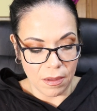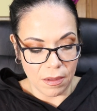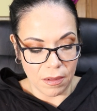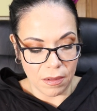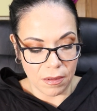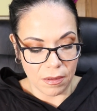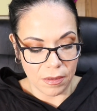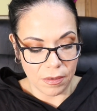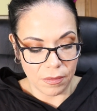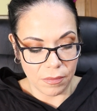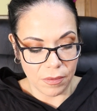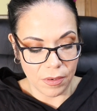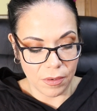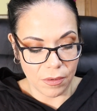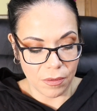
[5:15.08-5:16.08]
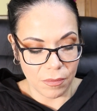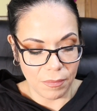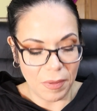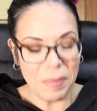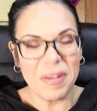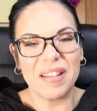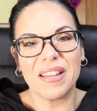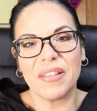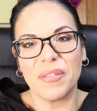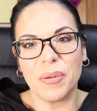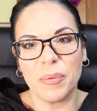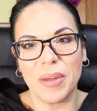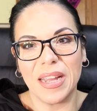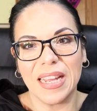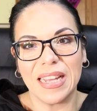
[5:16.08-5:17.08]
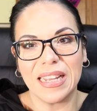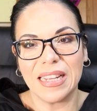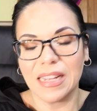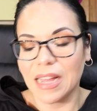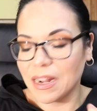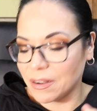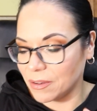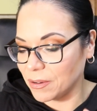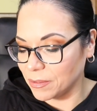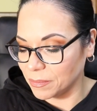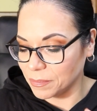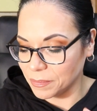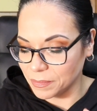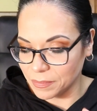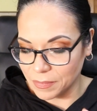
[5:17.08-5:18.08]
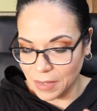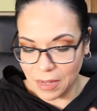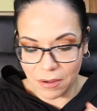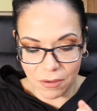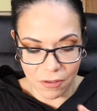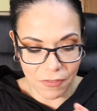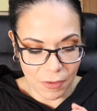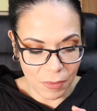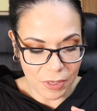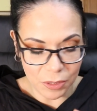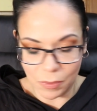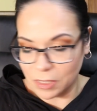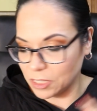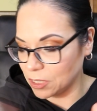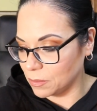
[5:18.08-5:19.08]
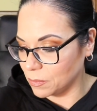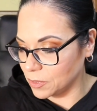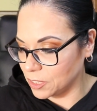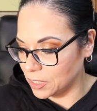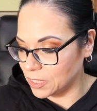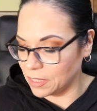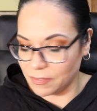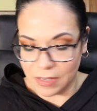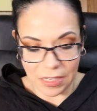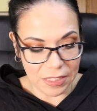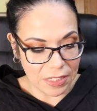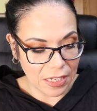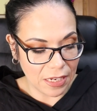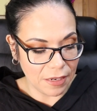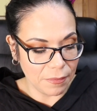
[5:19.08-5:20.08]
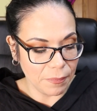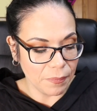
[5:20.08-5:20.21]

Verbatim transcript: I don't know. Maybe I'll give it away. I don't know. I don't know if I want to swatch it. We'll just leave it outside.